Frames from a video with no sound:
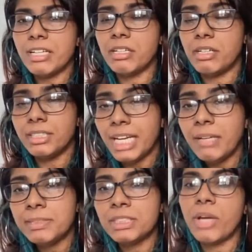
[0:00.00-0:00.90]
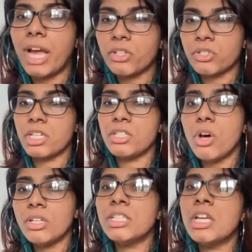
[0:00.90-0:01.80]
attempts to actually
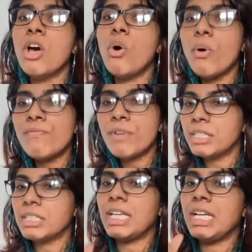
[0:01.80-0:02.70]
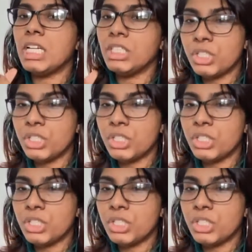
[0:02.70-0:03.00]
not overtly